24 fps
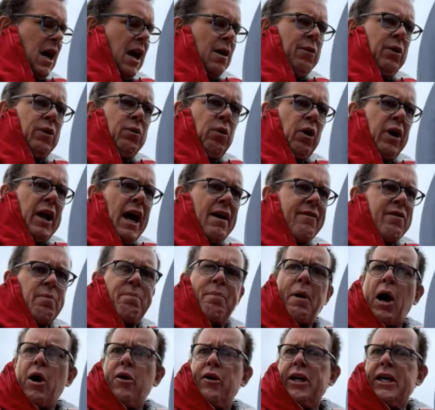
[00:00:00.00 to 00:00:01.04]
wouldn't want to have a
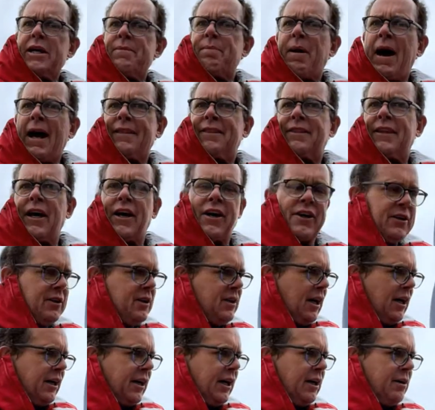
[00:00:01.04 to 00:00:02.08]
bony butt though.
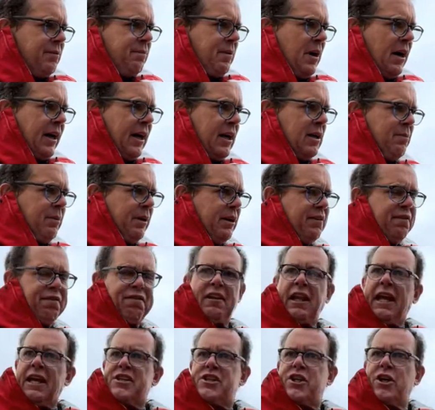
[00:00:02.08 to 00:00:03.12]
I got a bit of
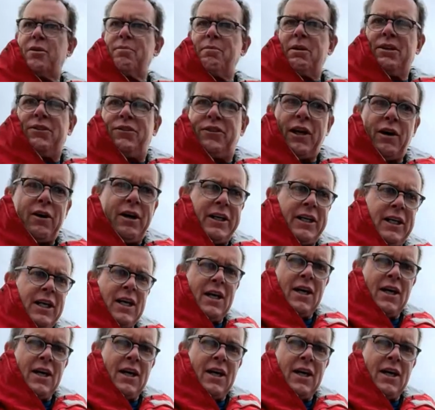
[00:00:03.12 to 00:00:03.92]
flesh on me, so I